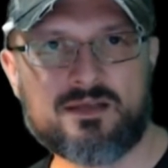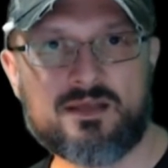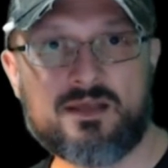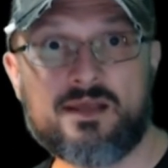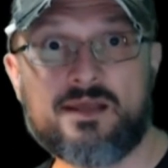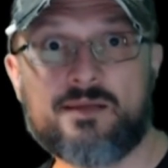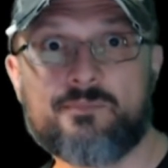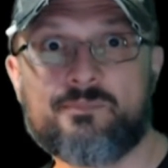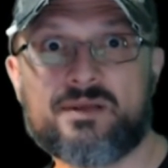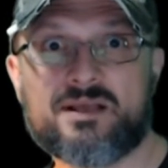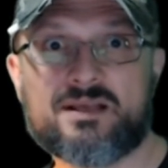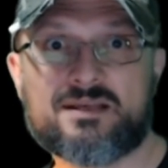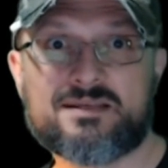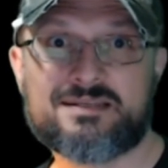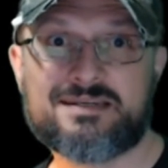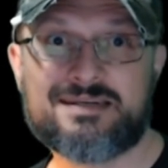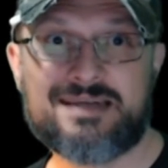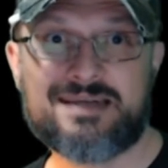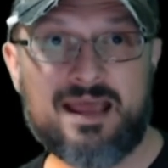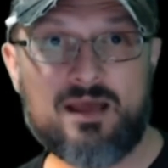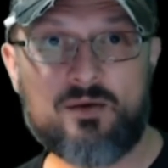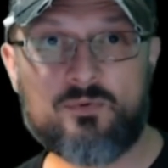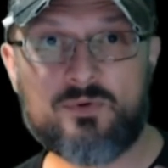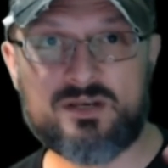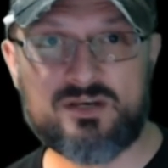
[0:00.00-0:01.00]
Because
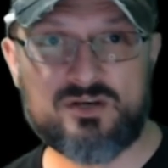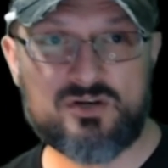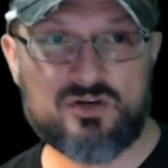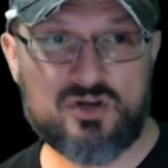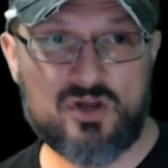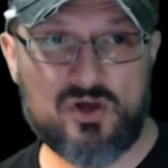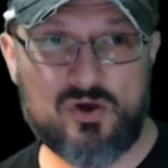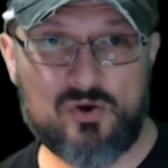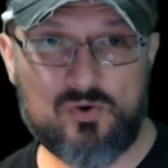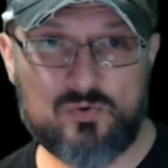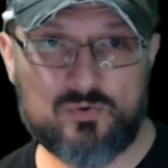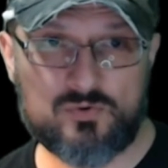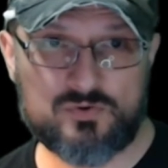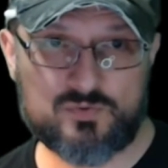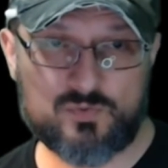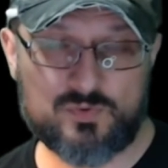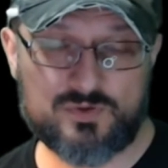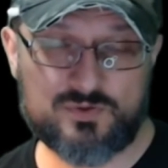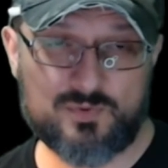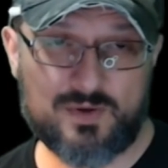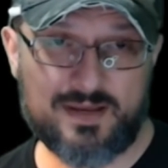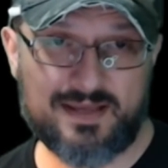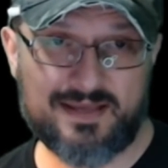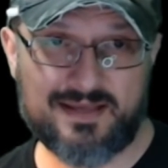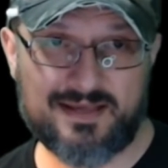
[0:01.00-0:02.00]
now it knows which
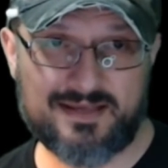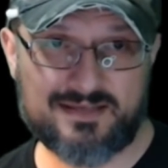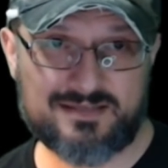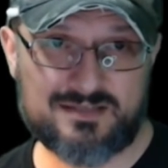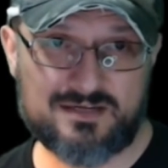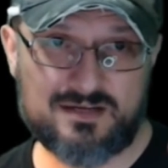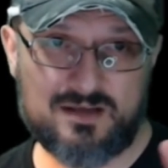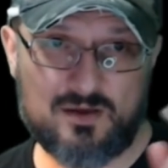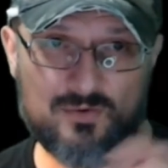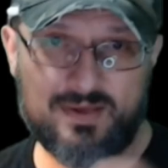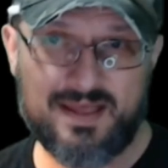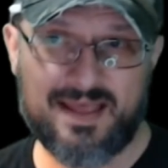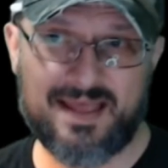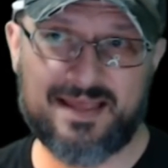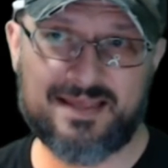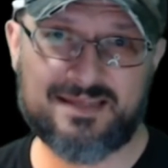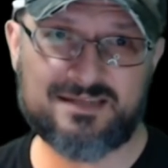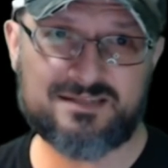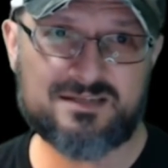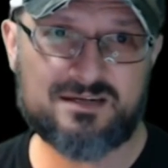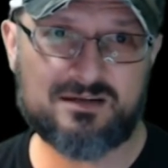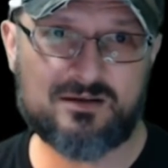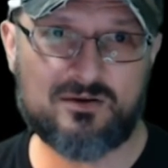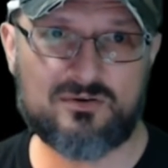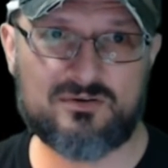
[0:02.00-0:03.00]
way it has to go. It has to
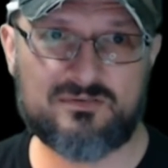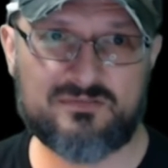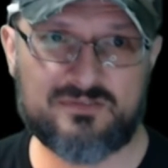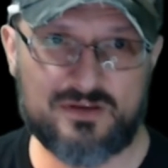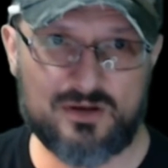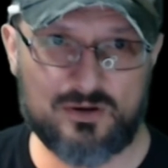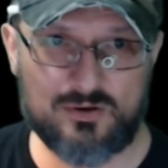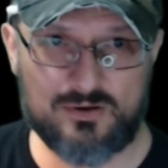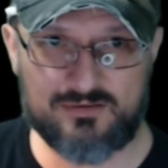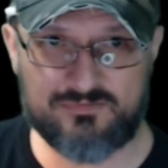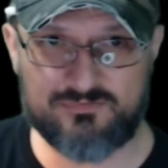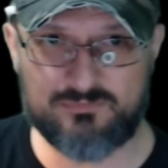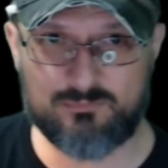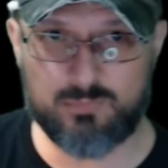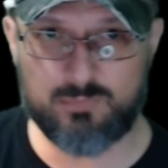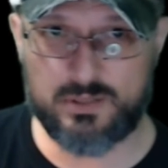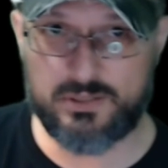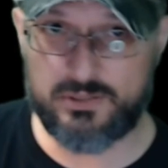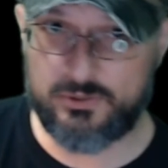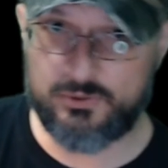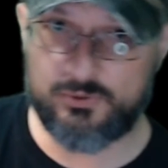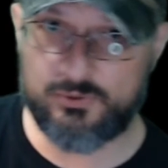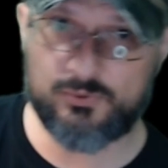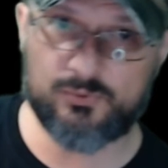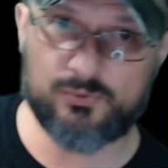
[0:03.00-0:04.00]
go to VRF
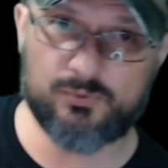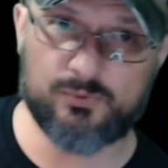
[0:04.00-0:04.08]
blue